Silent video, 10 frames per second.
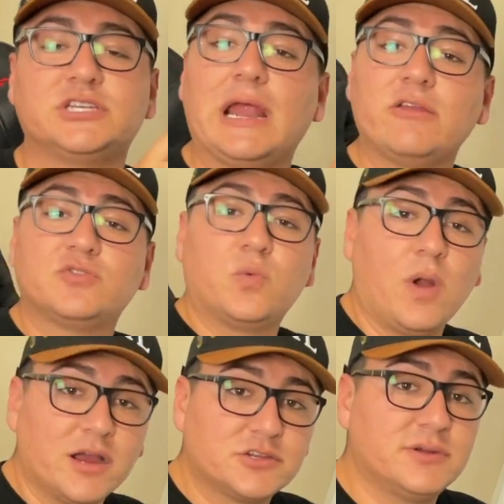shout out to
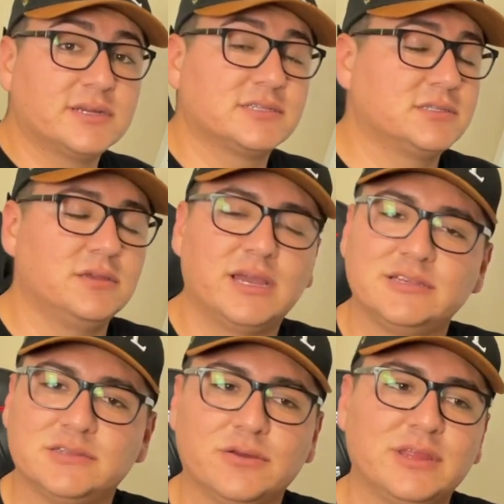Rocktrix. You
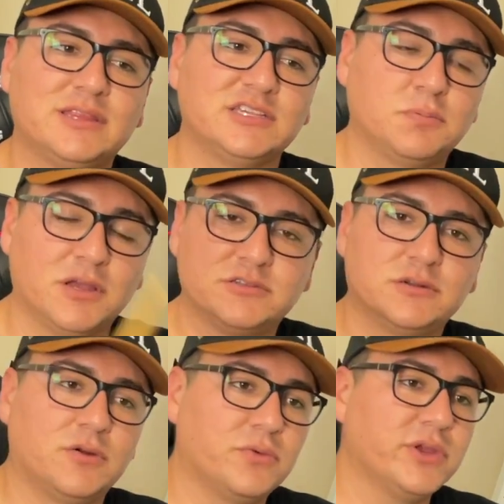guys know that they sponsored
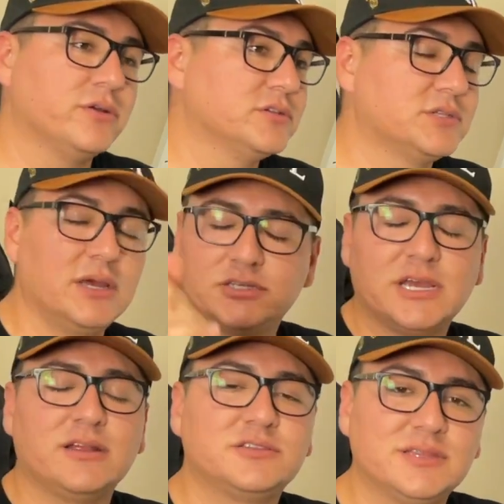our wheels. Shout out to